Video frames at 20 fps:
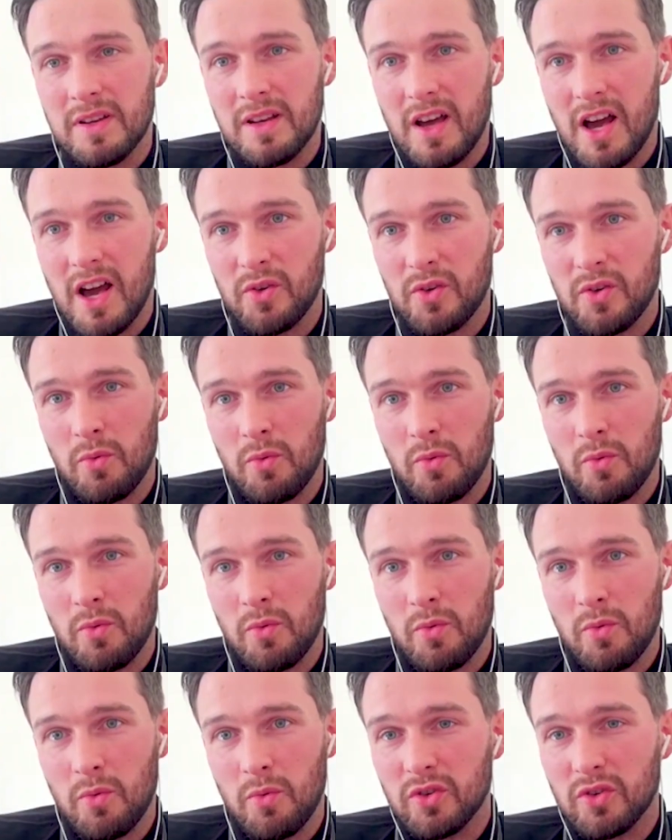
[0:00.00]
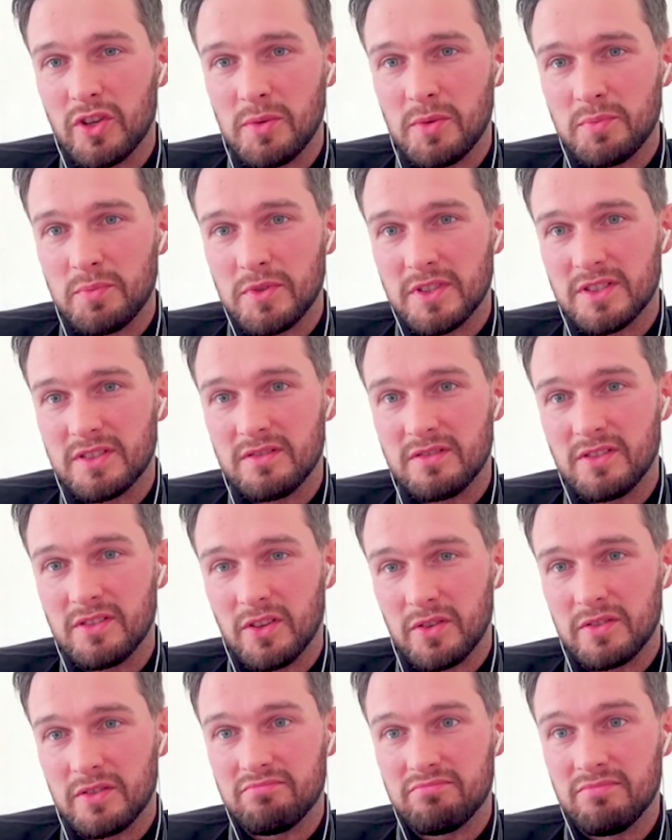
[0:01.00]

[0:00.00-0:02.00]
arguably one of the goalkeepers, you know,